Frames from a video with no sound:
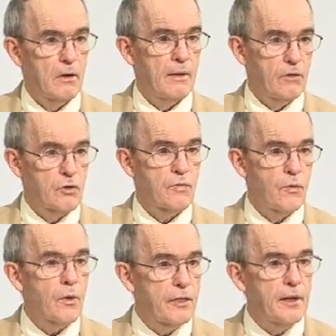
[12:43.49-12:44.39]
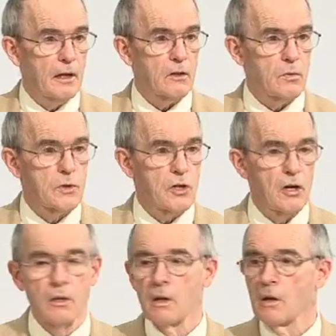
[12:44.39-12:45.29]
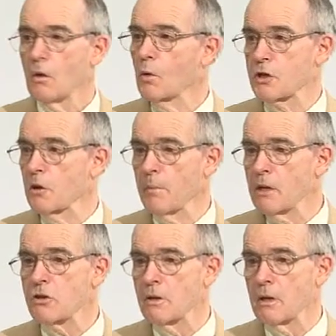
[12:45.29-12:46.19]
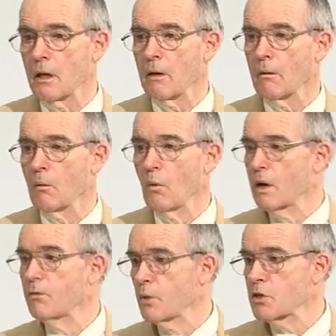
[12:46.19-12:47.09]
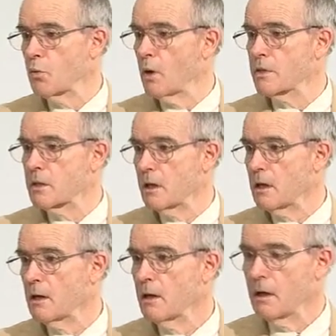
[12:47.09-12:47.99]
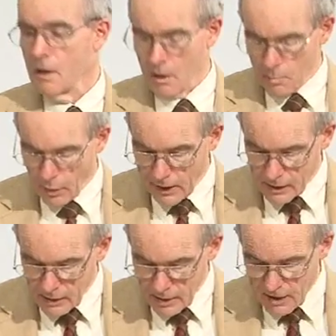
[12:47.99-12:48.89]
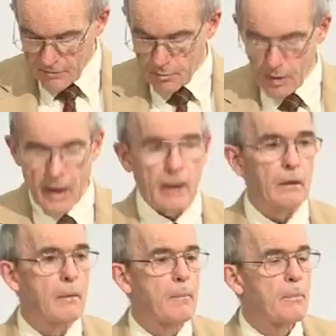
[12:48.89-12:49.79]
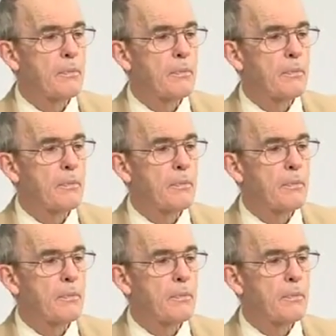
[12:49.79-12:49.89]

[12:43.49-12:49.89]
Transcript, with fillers: You have those four things which are, which are mentioned there, one of which was the breaking of bread.